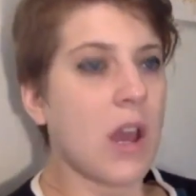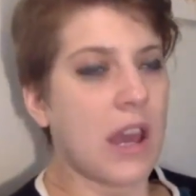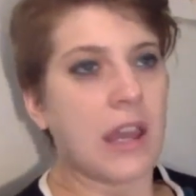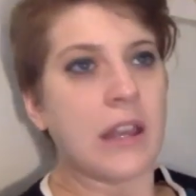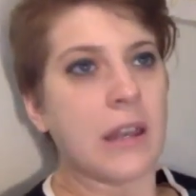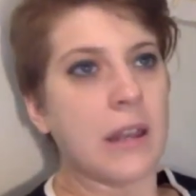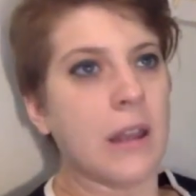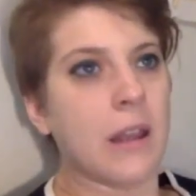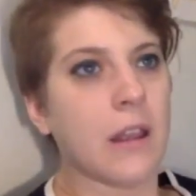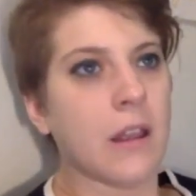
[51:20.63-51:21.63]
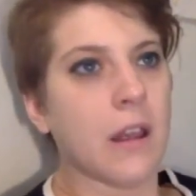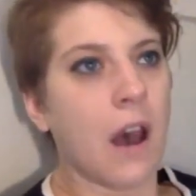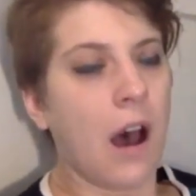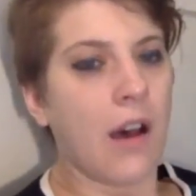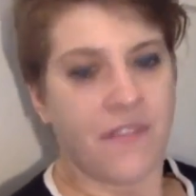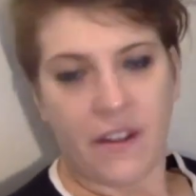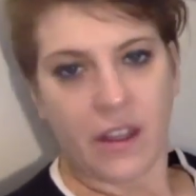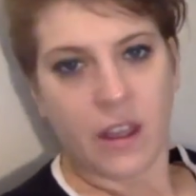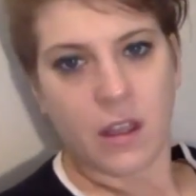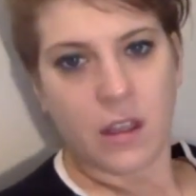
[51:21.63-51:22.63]
in
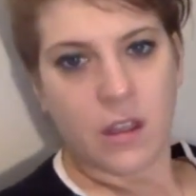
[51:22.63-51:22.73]
Philly.